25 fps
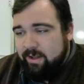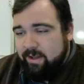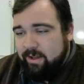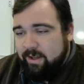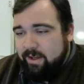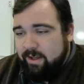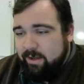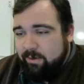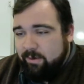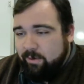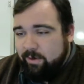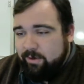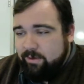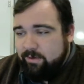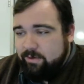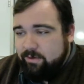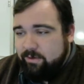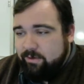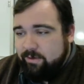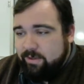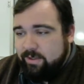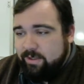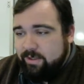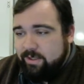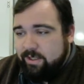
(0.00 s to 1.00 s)
and one
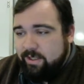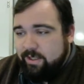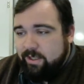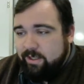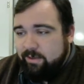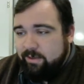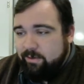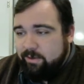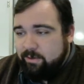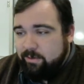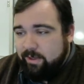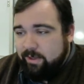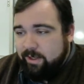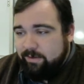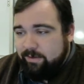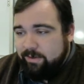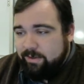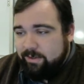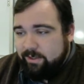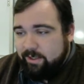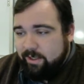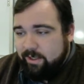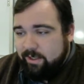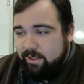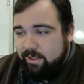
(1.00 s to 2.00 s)
to D, which would have a
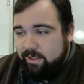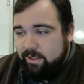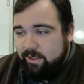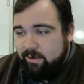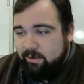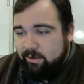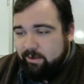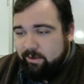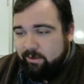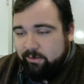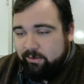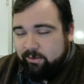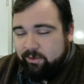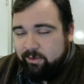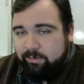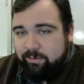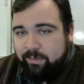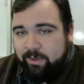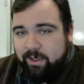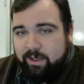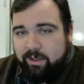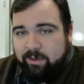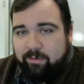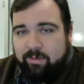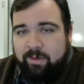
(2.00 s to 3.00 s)
side here and along the
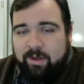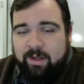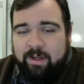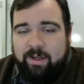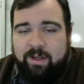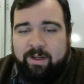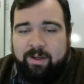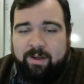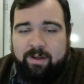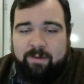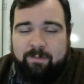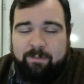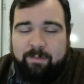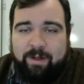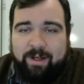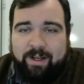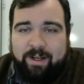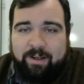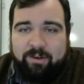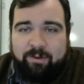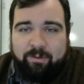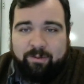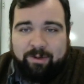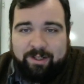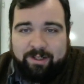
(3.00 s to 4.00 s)
bottom. But I
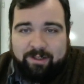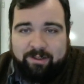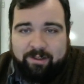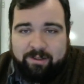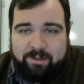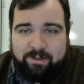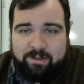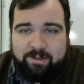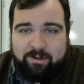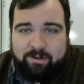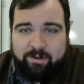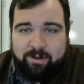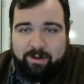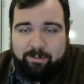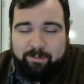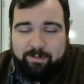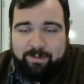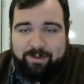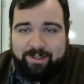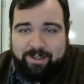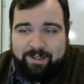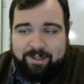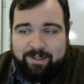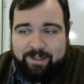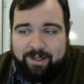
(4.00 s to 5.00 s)
don't want to cluster up
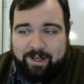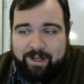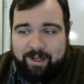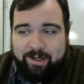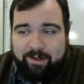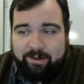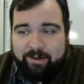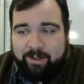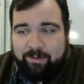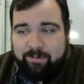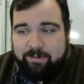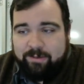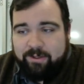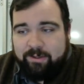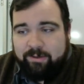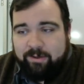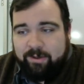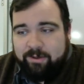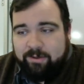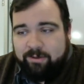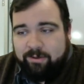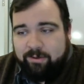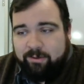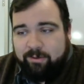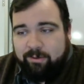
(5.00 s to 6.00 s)
the diagram, so I
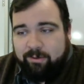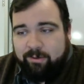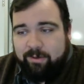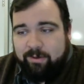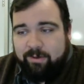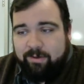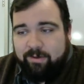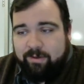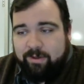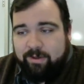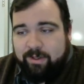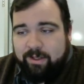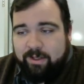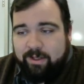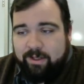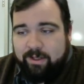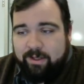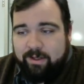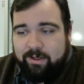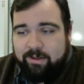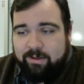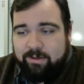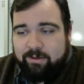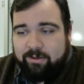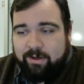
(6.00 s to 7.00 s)
drew the
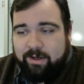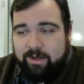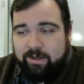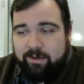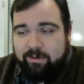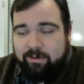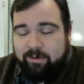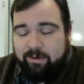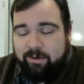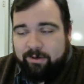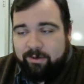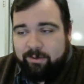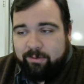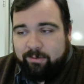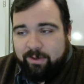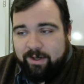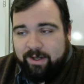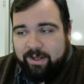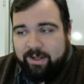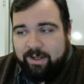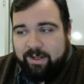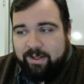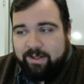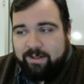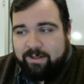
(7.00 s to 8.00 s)
triangle on the
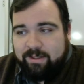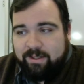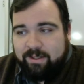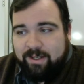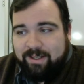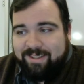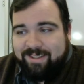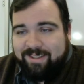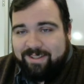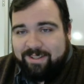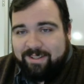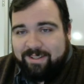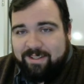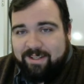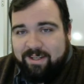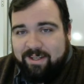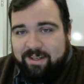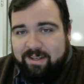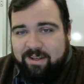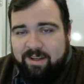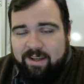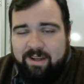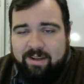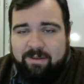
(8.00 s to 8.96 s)
right-hand side to C,